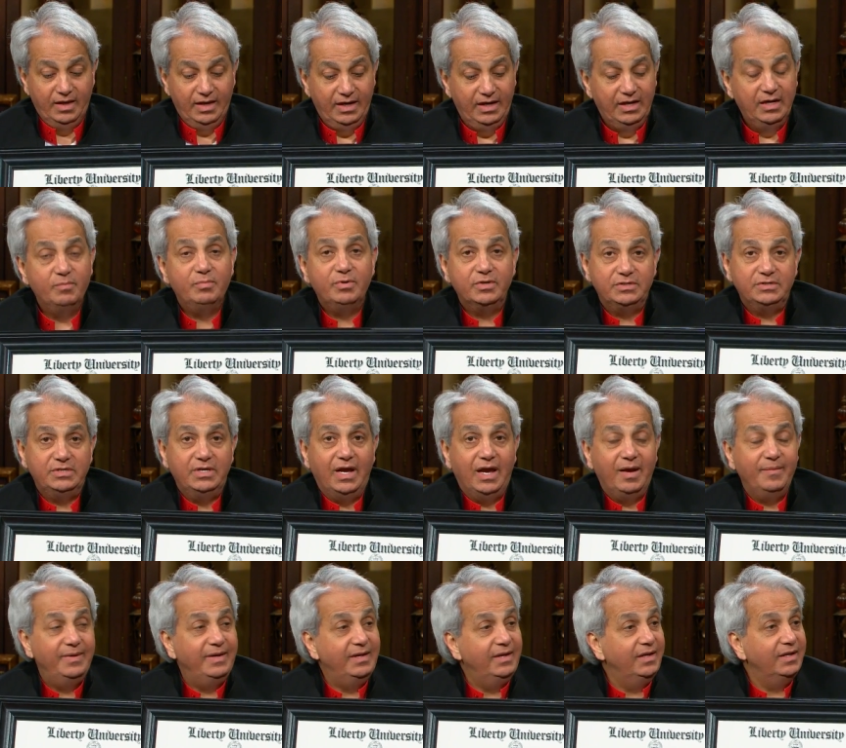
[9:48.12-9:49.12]
liberty.
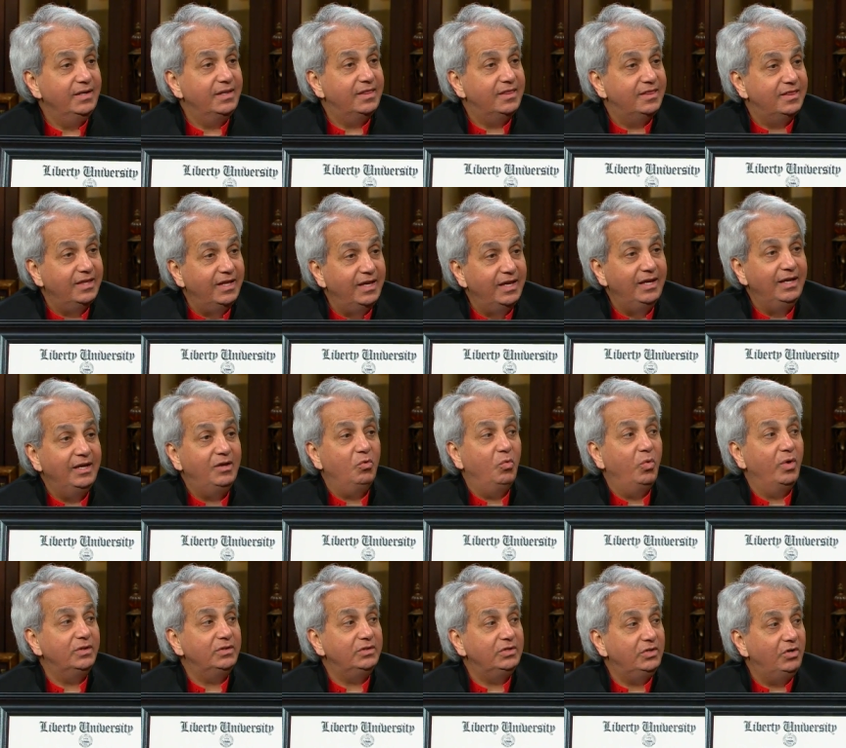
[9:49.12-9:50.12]
I mean, think
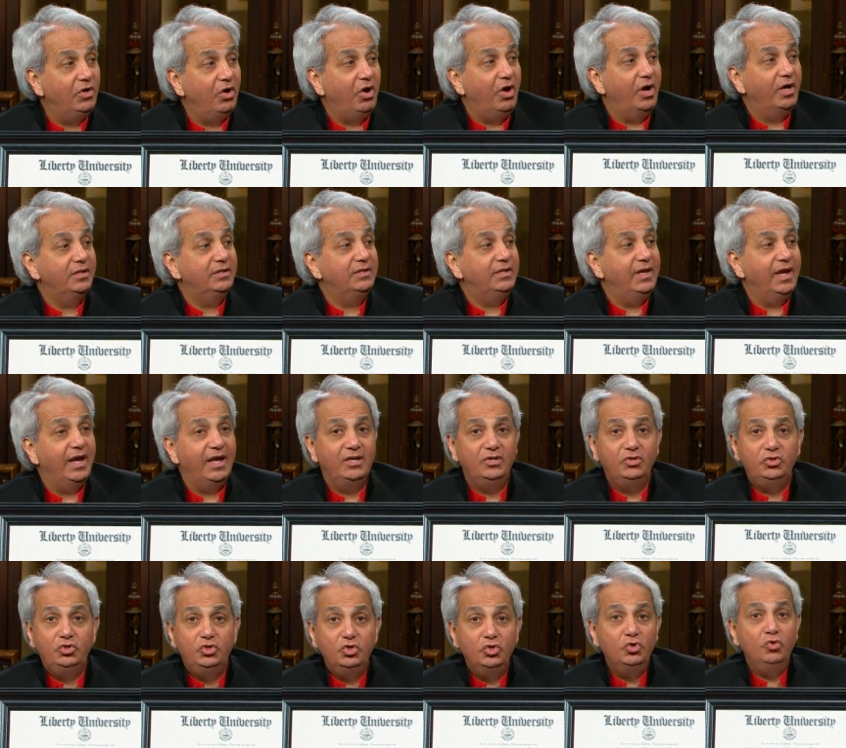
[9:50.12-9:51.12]
what God
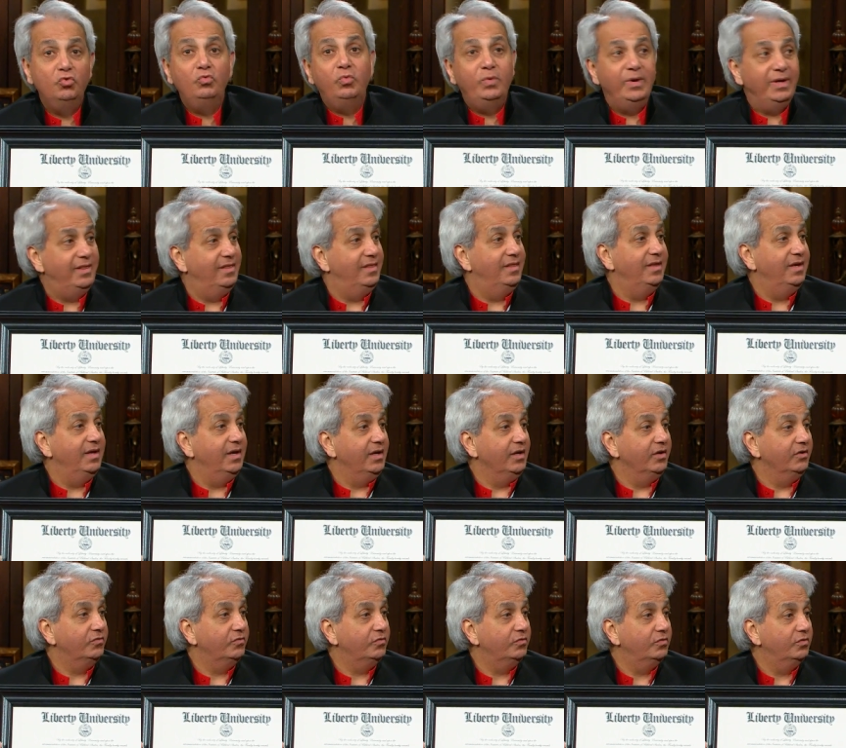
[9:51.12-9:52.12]
can do with
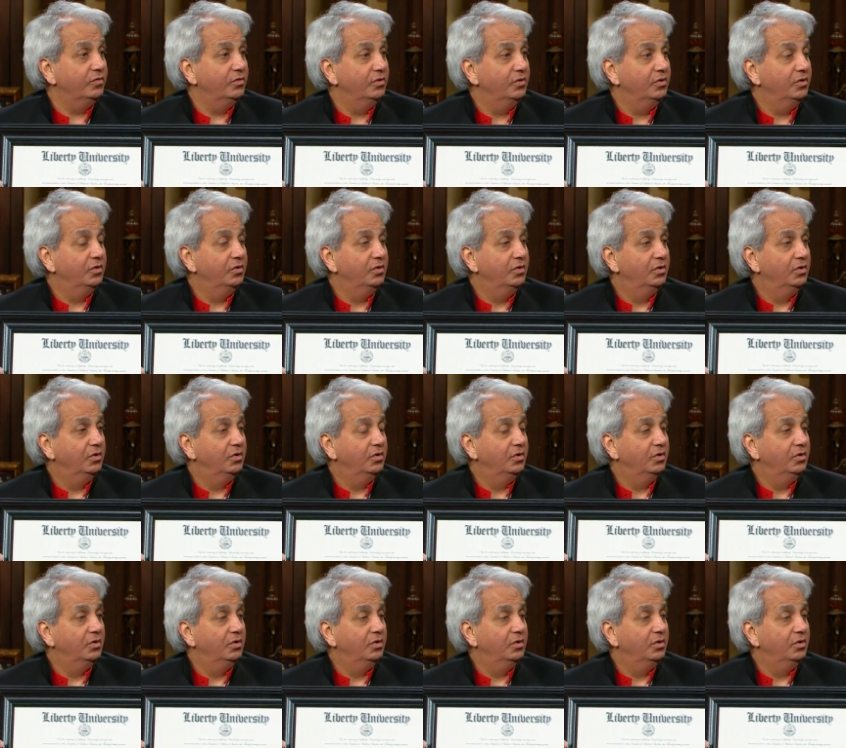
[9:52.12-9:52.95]
this. You said a little while